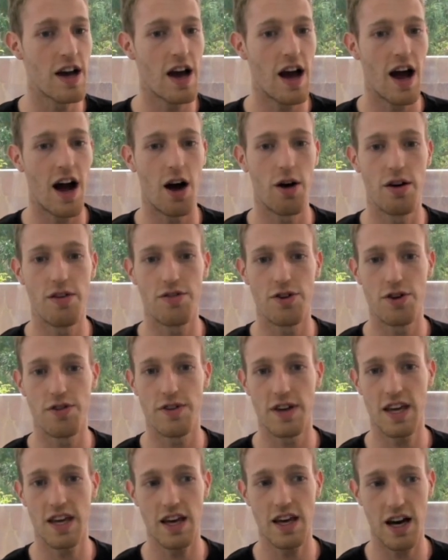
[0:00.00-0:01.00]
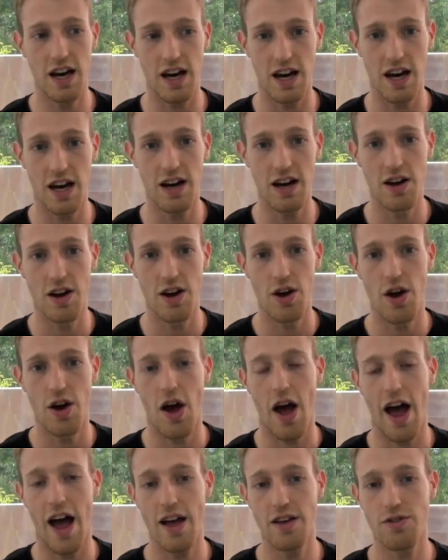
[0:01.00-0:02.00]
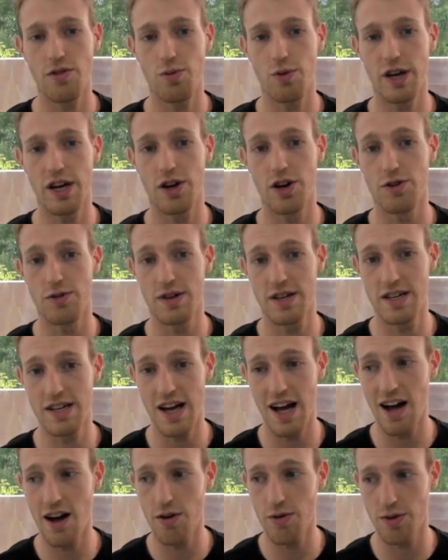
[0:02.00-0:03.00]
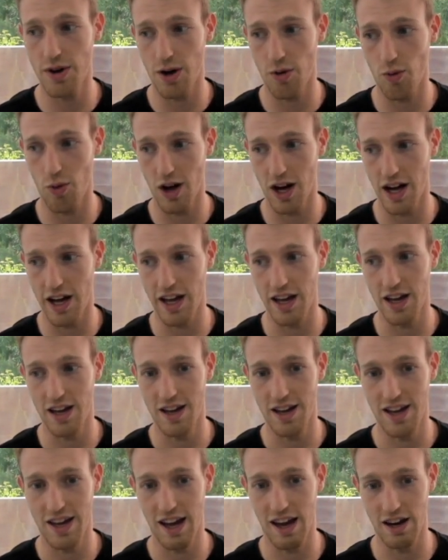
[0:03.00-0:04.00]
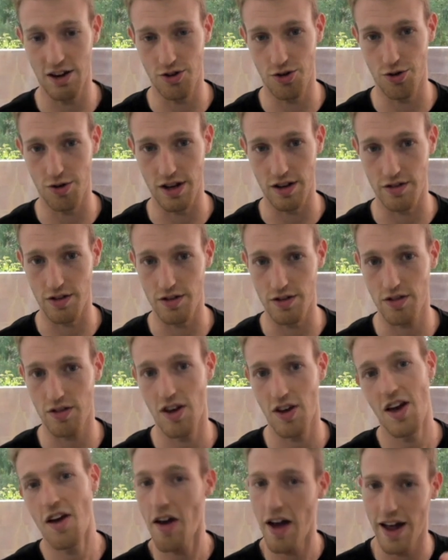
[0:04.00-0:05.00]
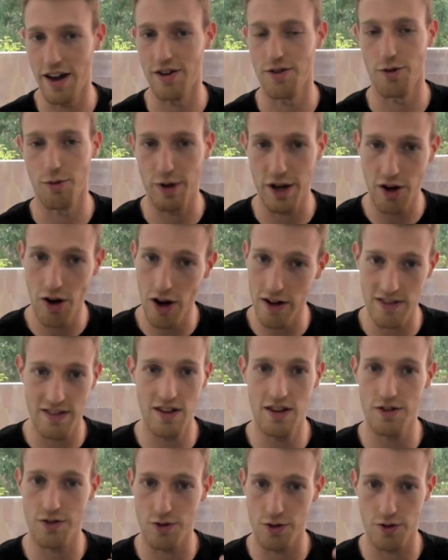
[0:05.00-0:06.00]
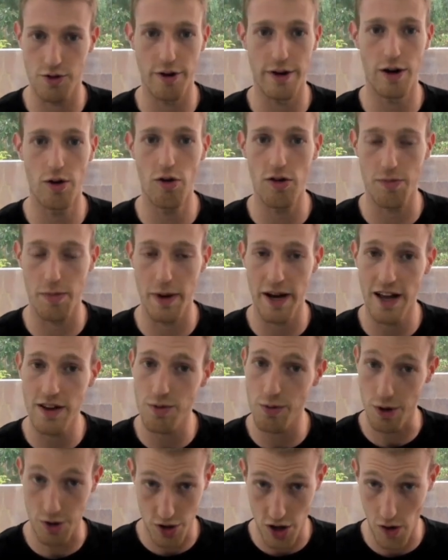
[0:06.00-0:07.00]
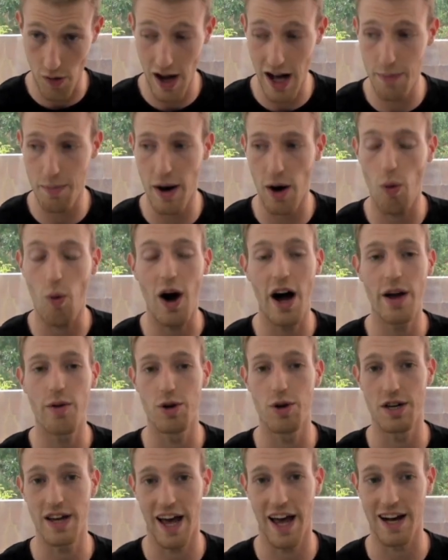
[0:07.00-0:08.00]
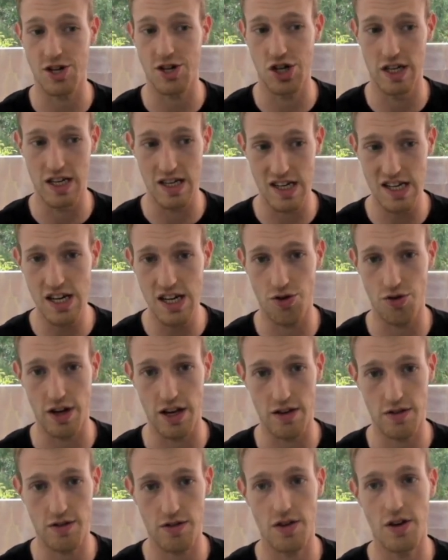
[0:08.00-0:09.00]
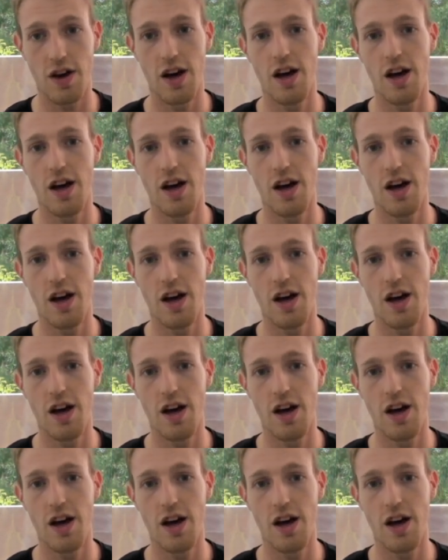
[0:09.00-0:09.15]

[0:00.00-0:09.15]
However, over here, as we go down, our y increases. And we can't see this because it's going off, but as we would go up, our y would actually decrease.